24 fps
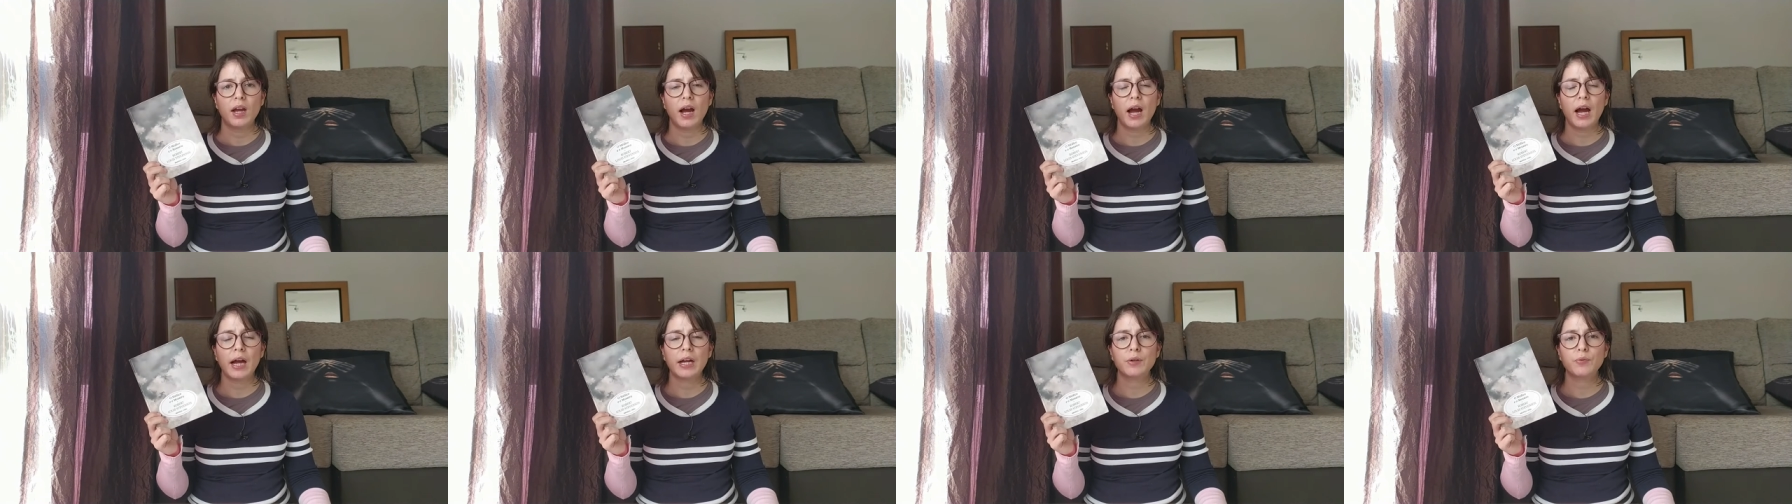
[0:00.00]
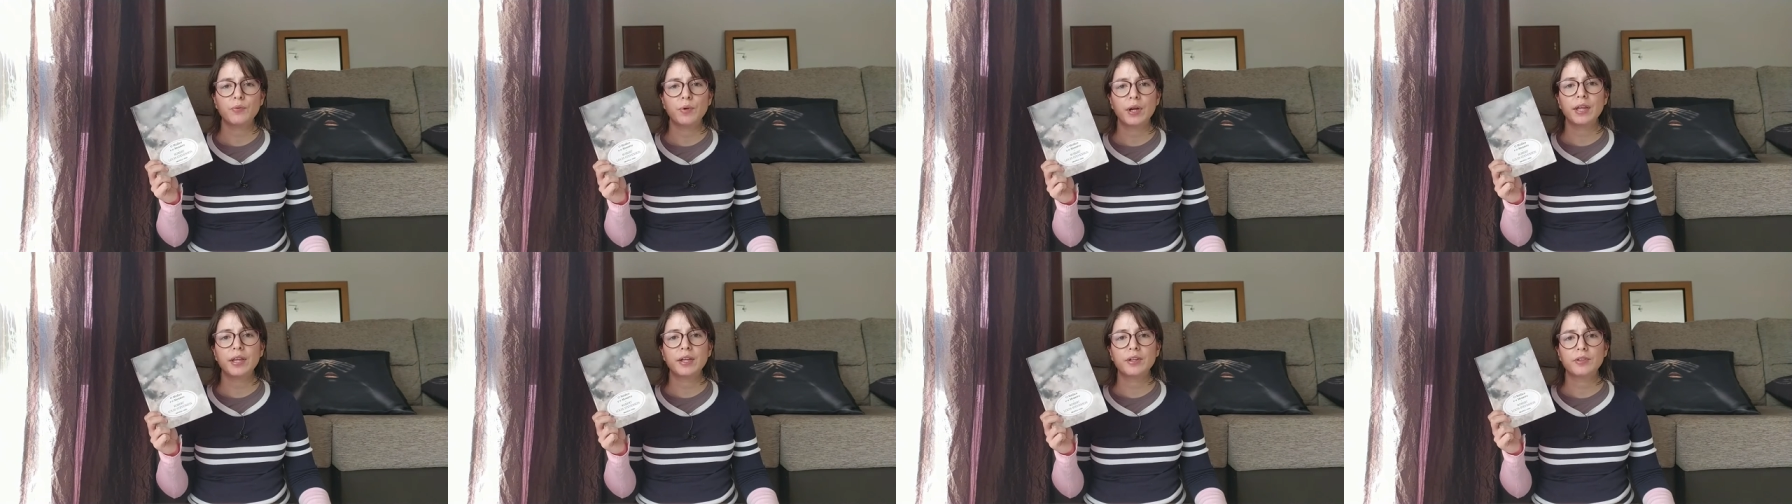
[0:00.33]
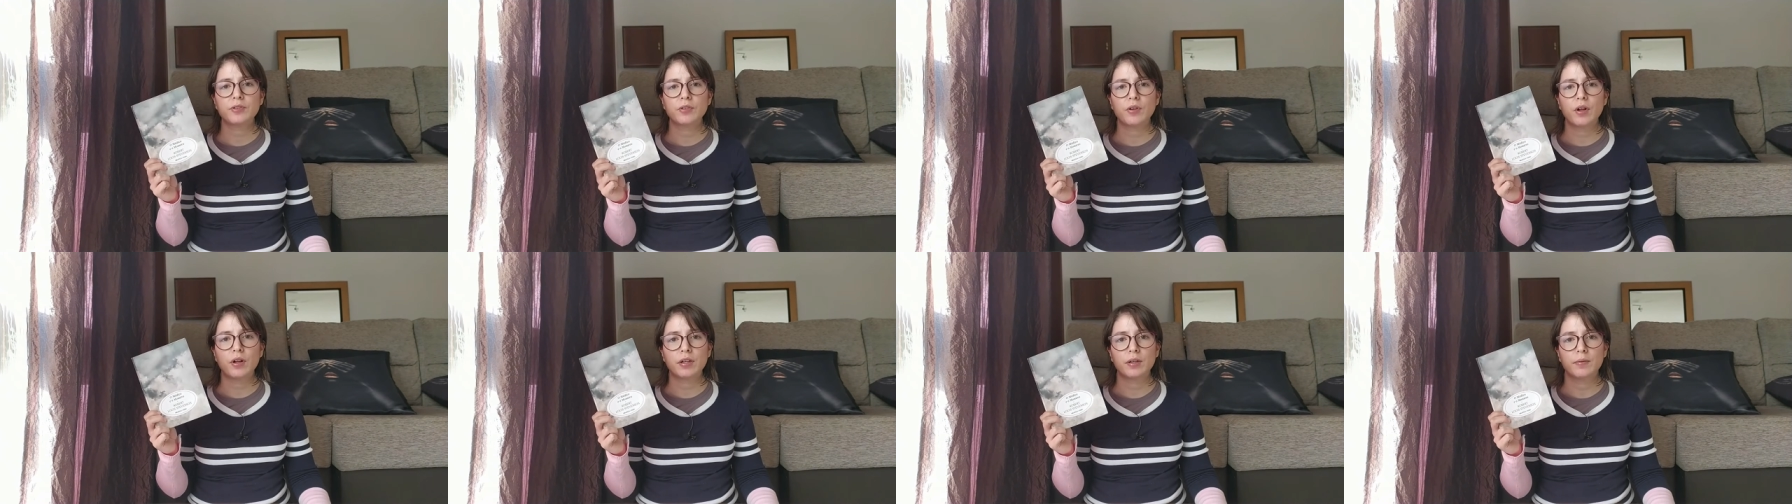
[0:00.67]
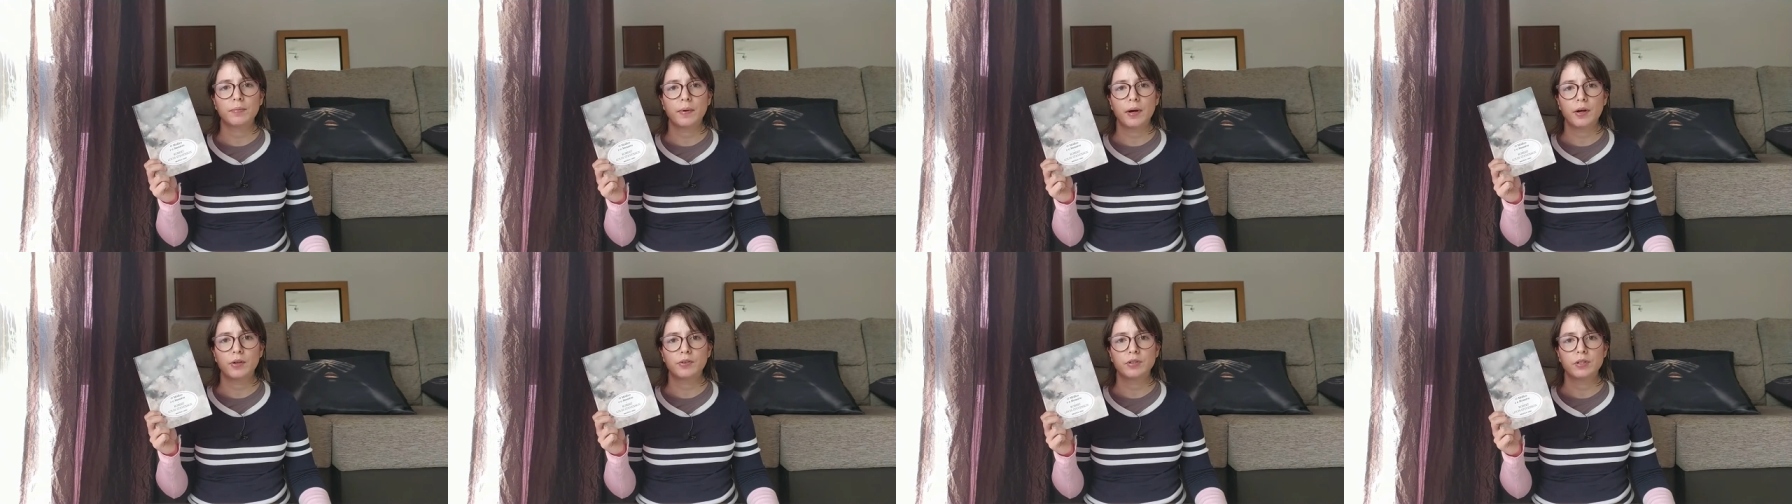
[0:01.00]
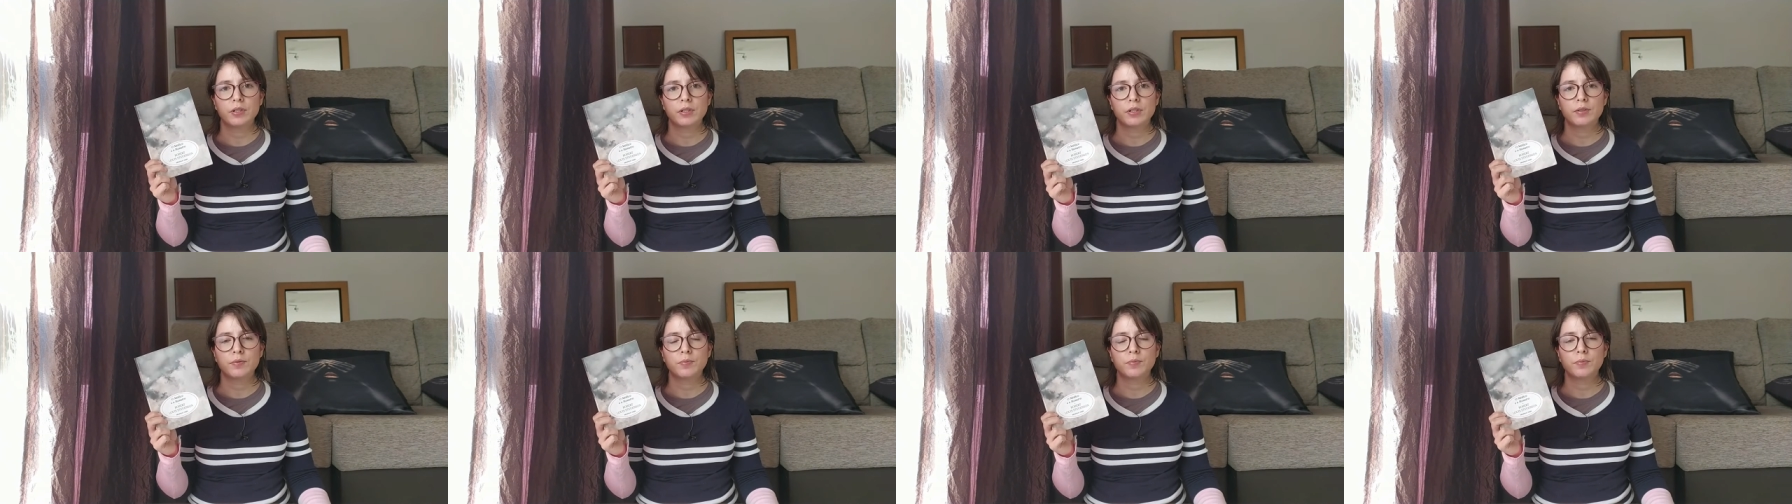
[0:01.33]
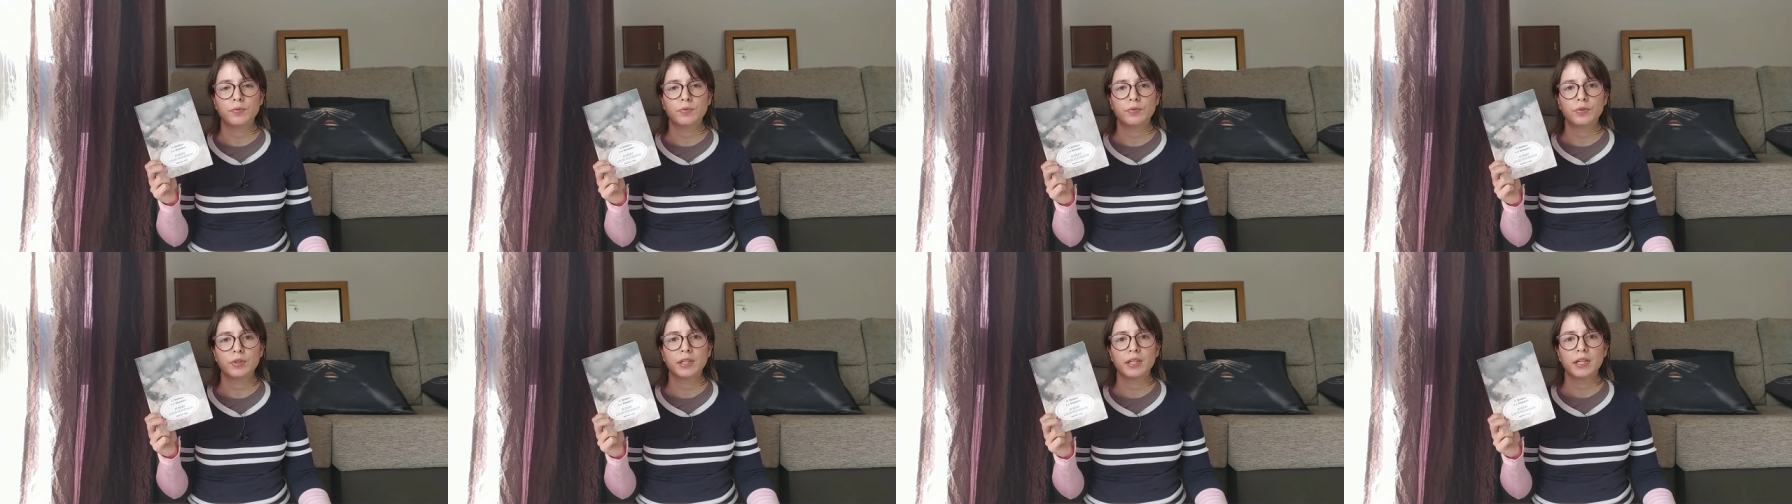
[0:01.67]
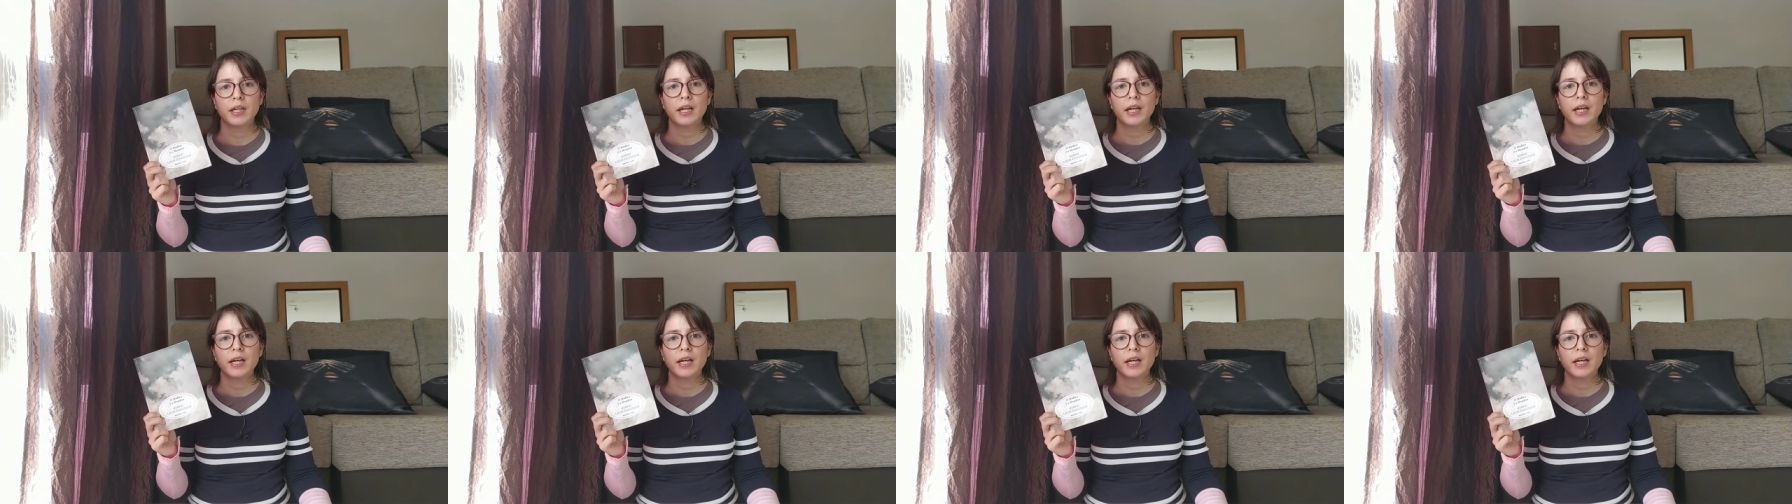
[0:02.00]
I already talked about this book